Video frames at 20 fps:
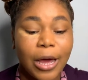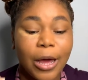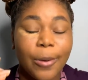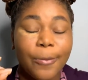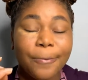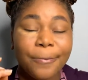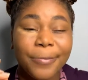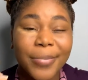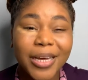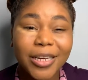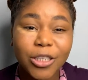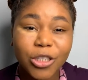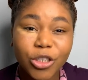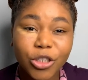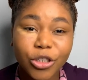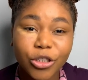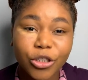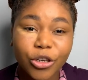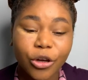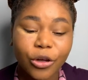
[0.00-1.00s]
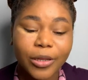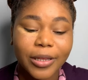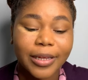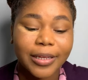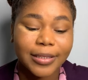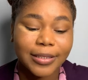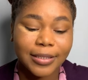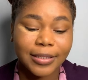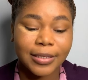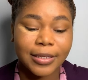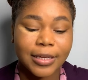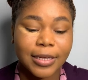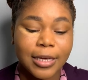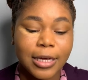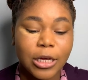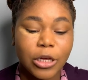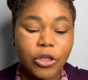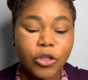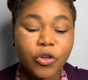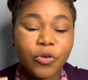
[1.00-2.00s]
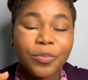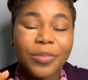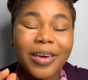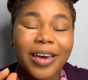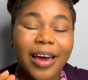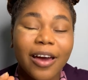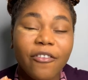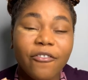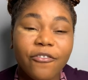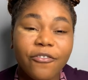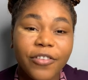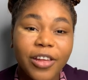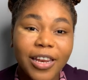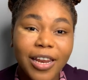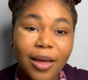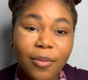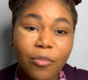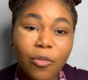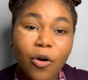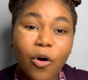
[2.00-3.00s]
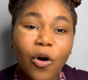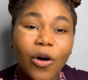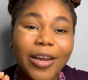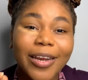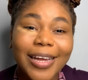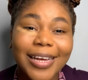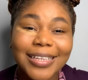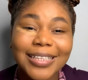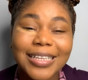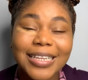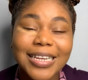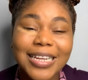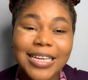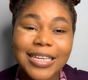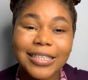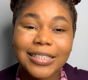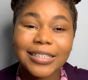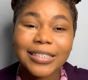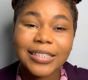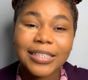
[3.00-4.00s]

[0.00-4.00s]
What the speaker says: Make sure that you be available on at least